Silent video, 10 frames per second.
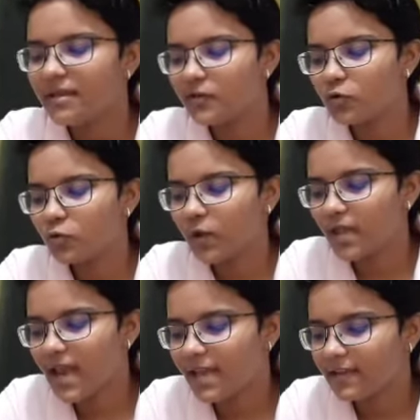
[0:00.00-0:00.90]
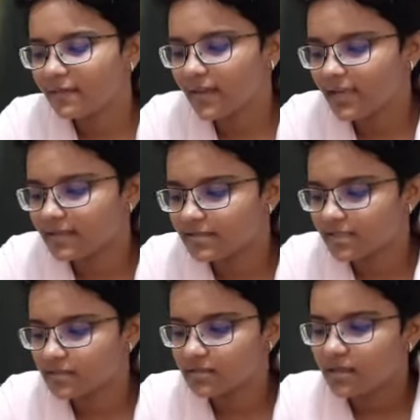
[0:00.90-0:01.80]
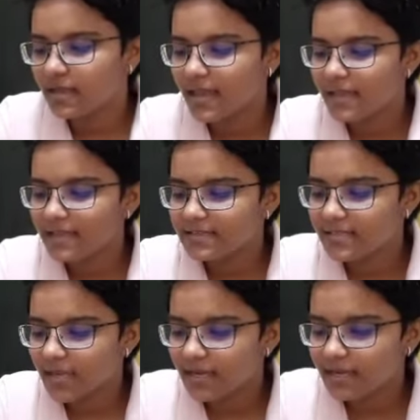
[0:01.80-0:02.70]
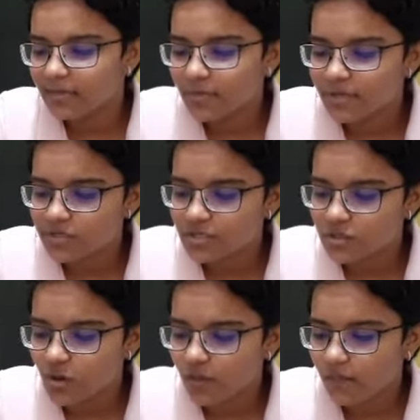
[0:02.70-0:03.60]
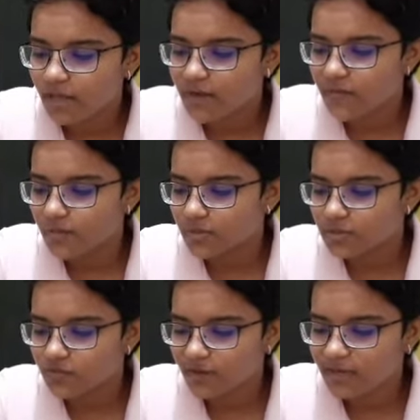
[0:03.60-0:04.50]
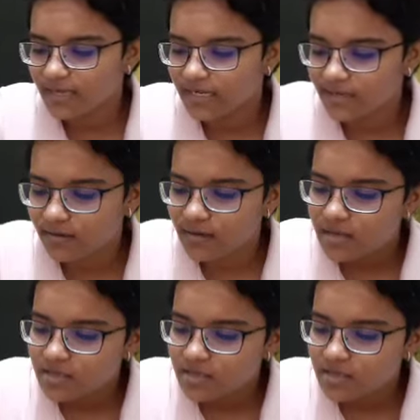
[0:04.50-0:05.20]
Due to anionic vacancies, NaCN in presence of Na vapors when heated,